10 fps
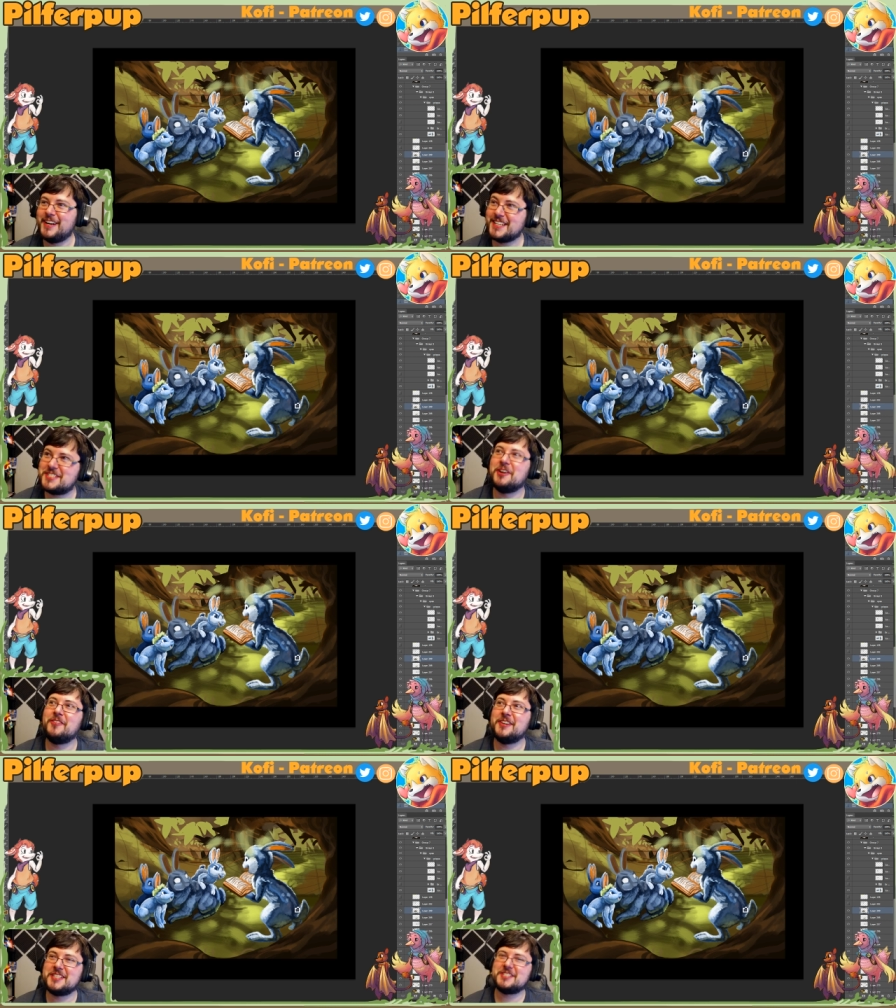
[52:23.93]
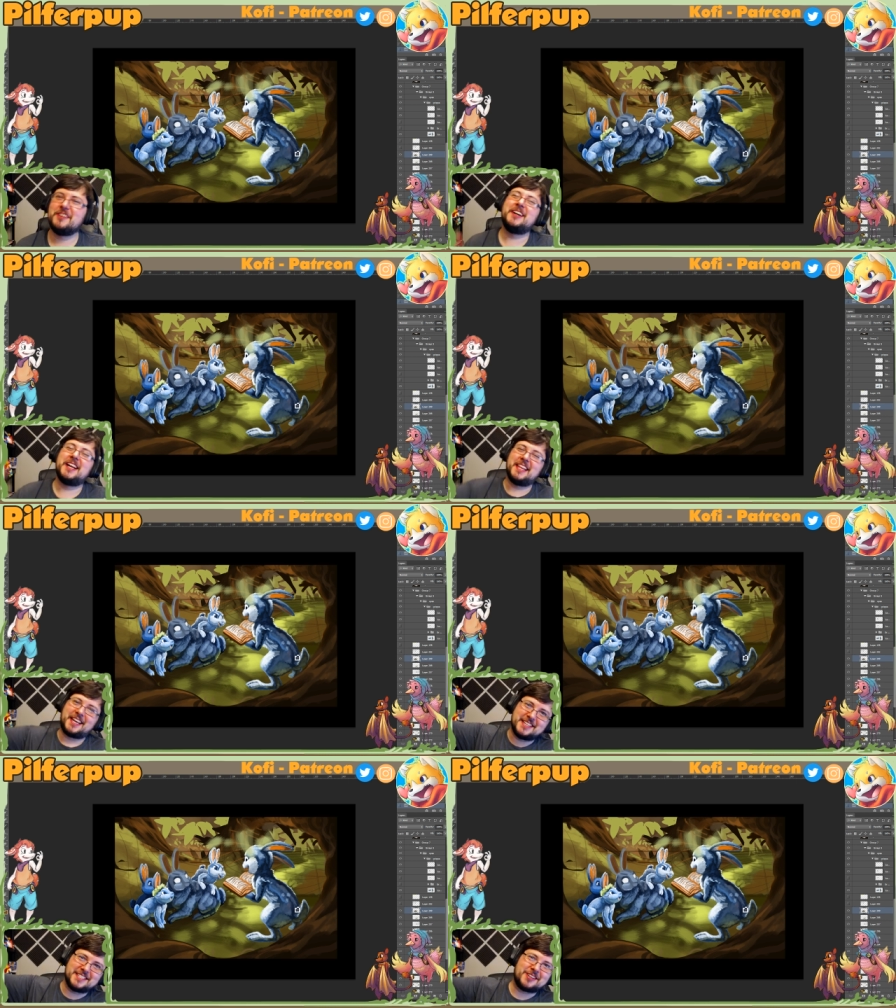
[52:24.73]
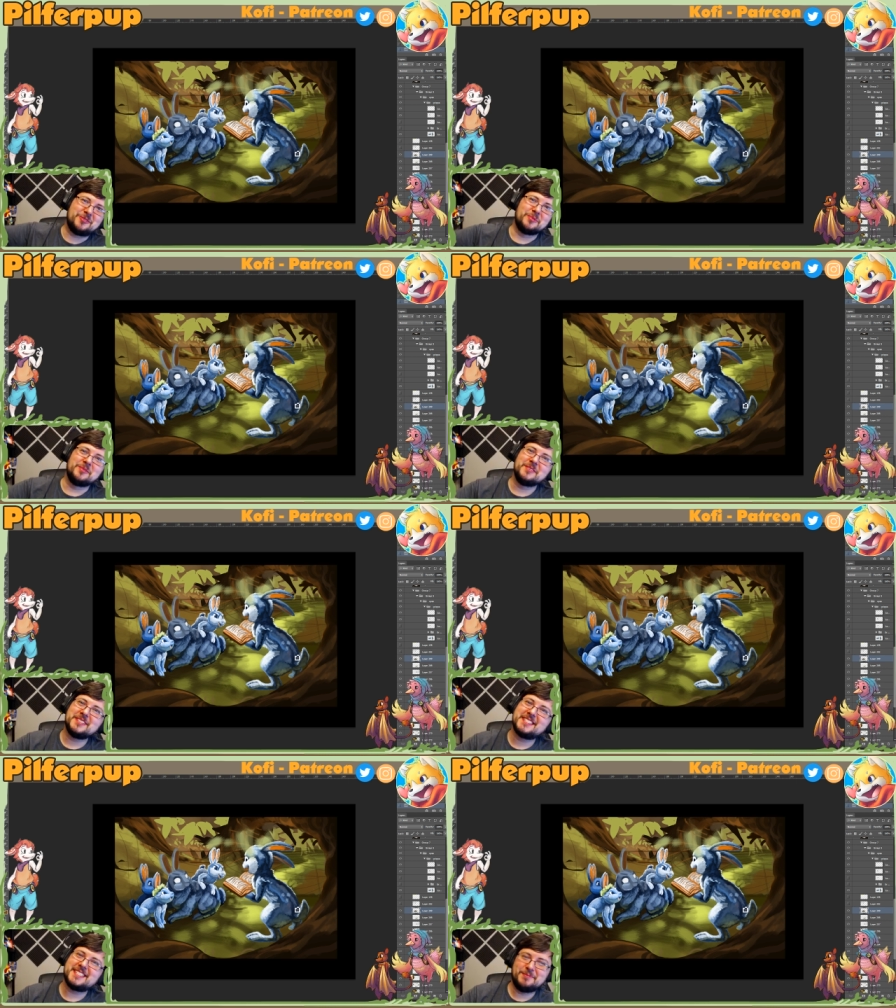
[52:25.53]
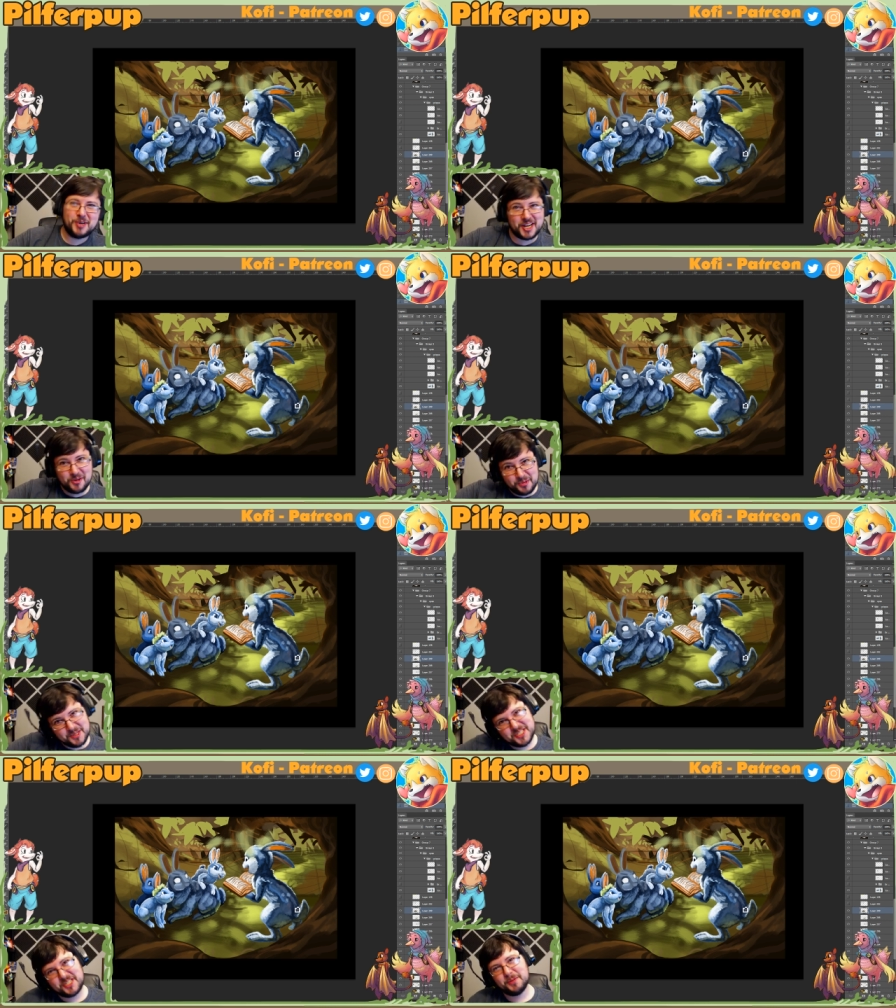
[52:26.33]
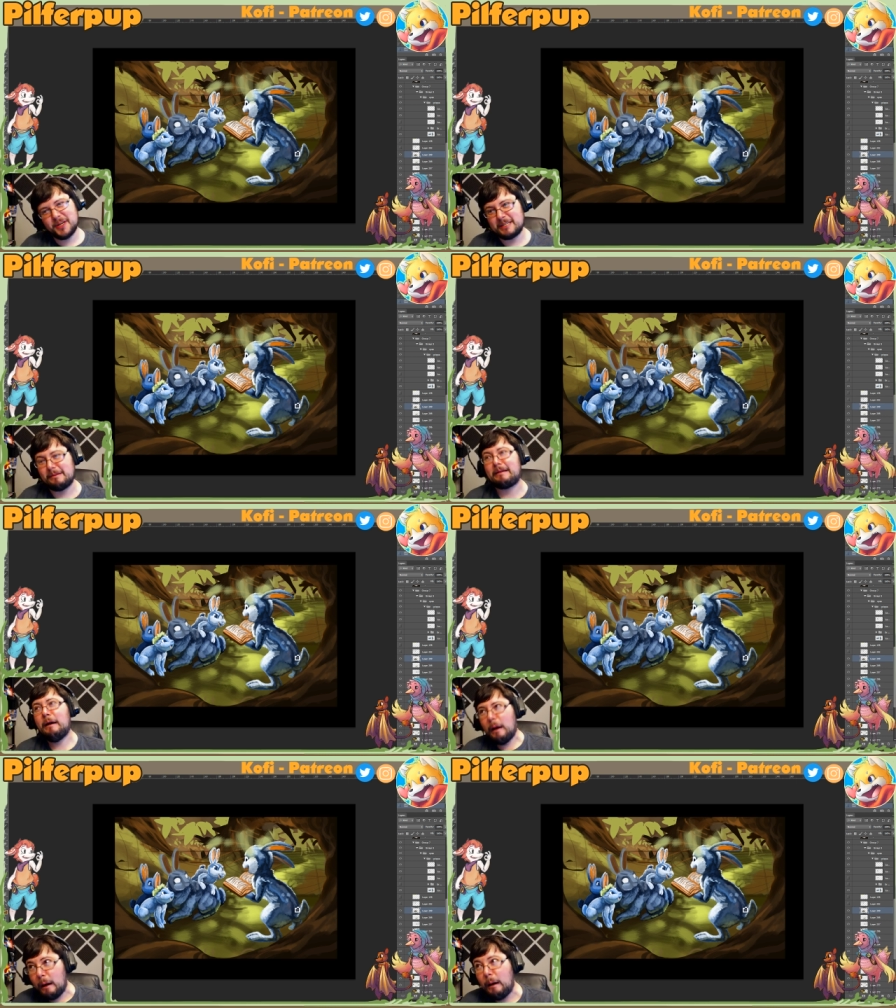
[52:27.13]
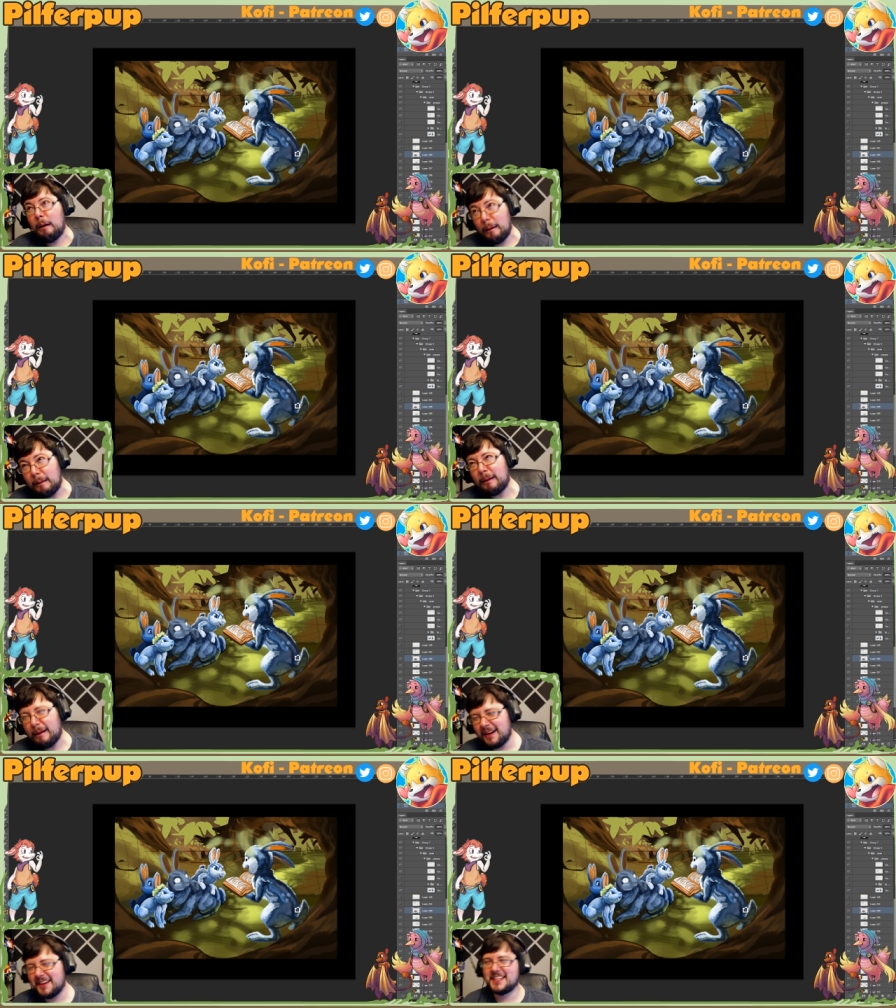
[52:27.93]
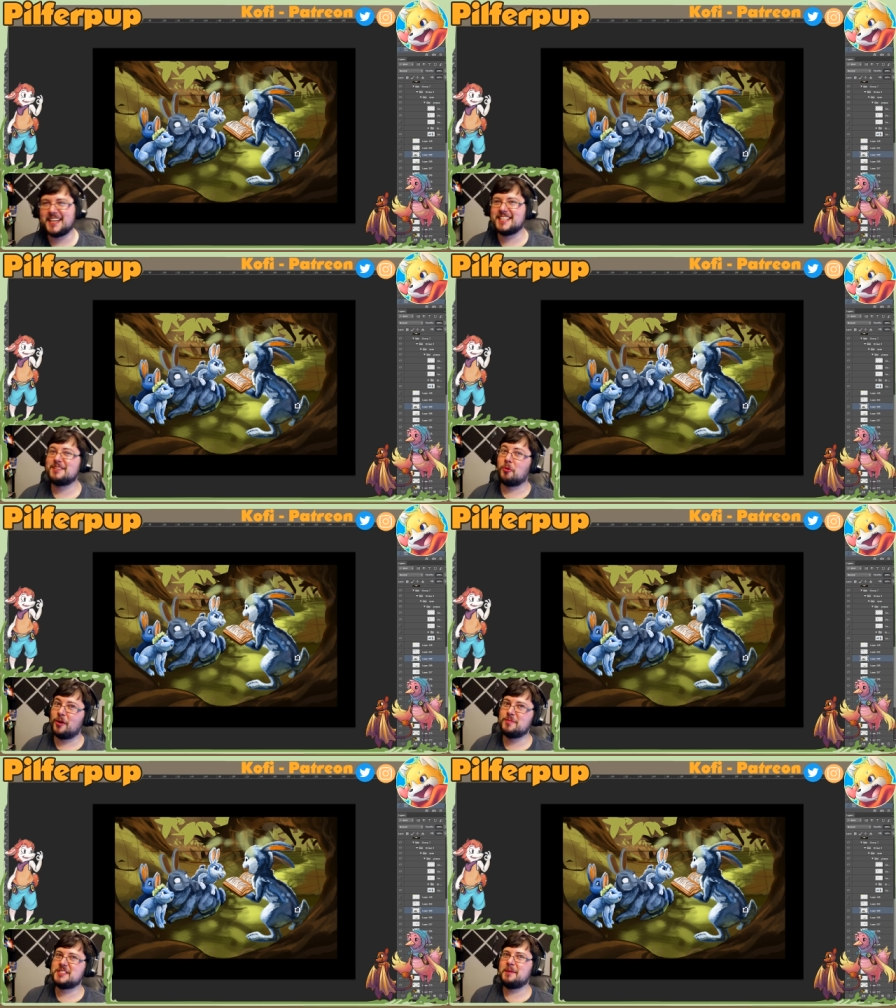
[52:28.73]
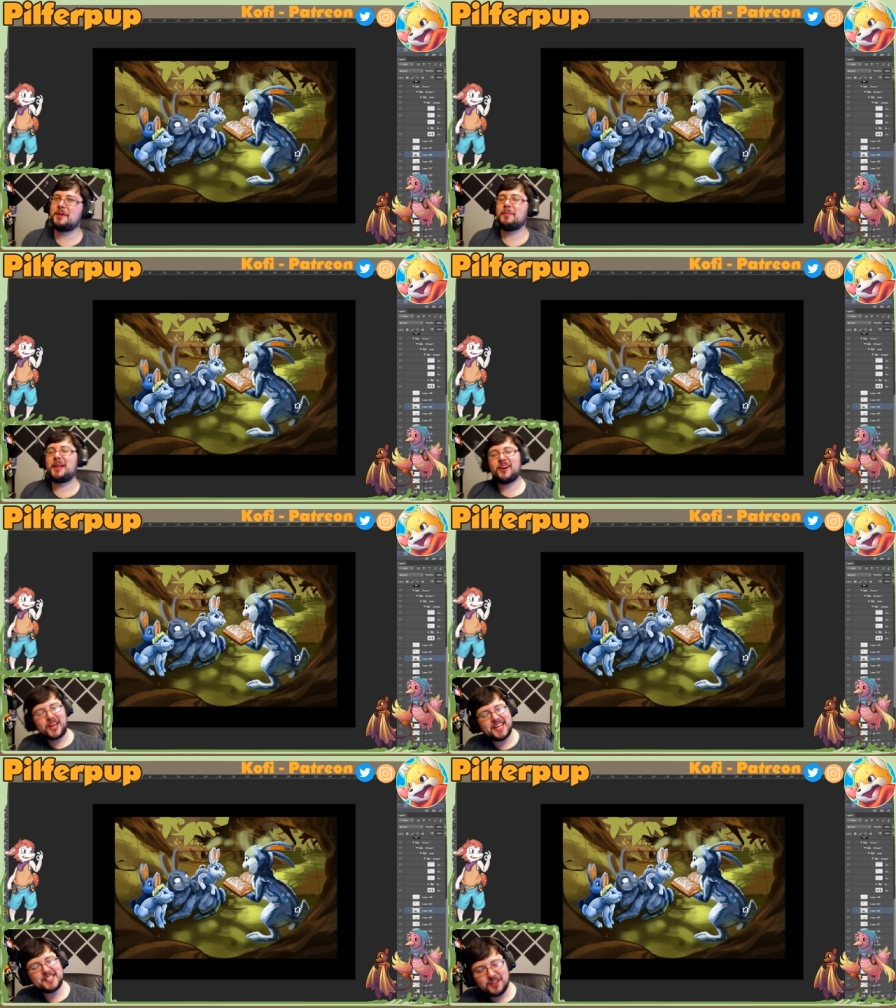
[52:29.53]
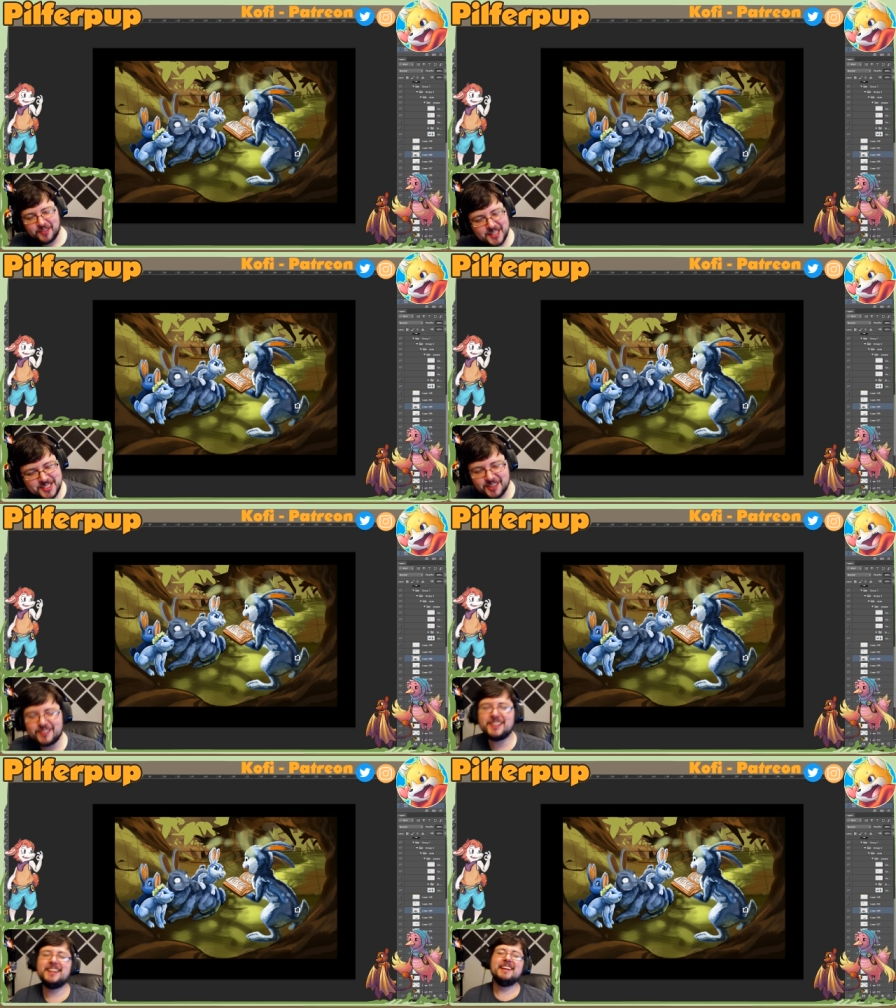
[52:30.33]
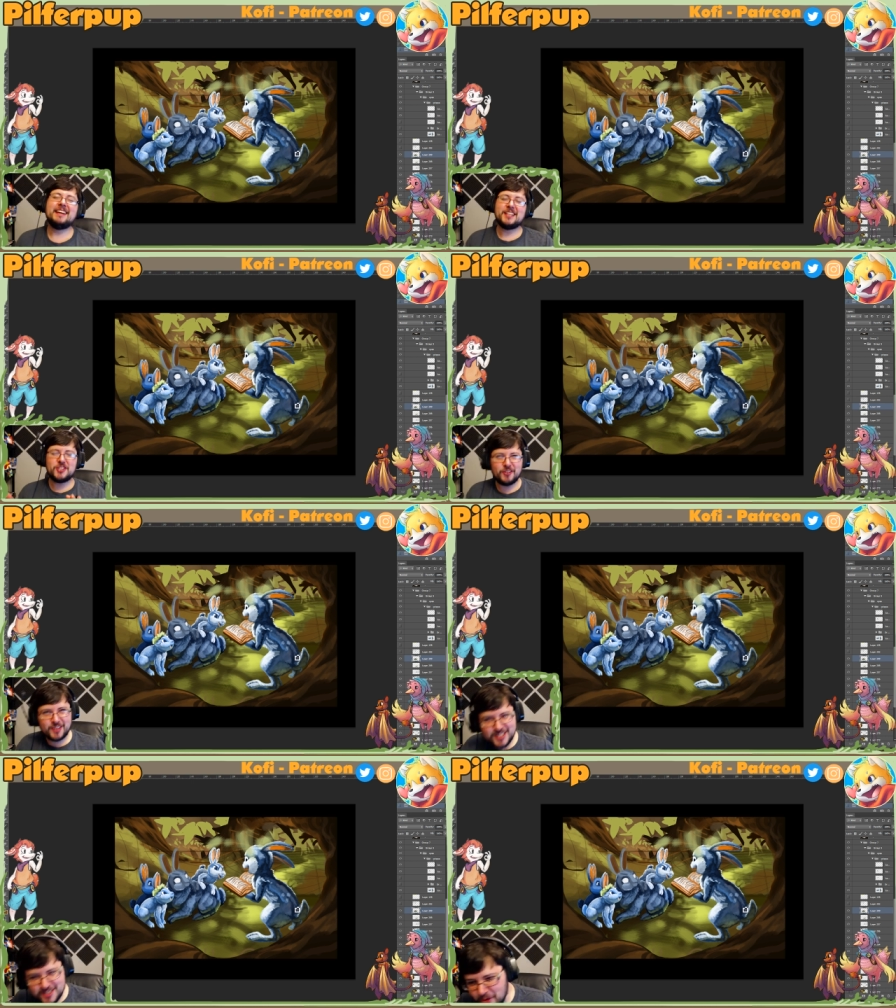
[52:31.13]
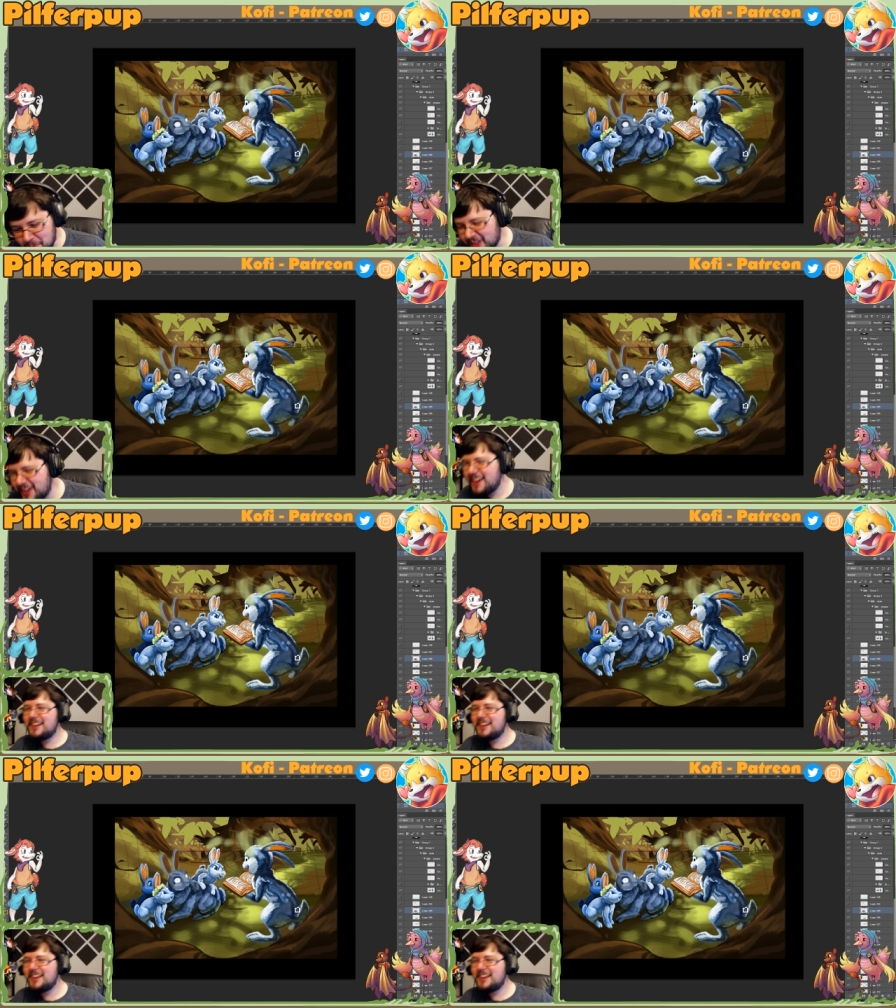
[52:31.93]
And it like, because it cools, but it cools too much. I'm like, oh, and then it warms up and I'm like, okay, it's over. It's no more,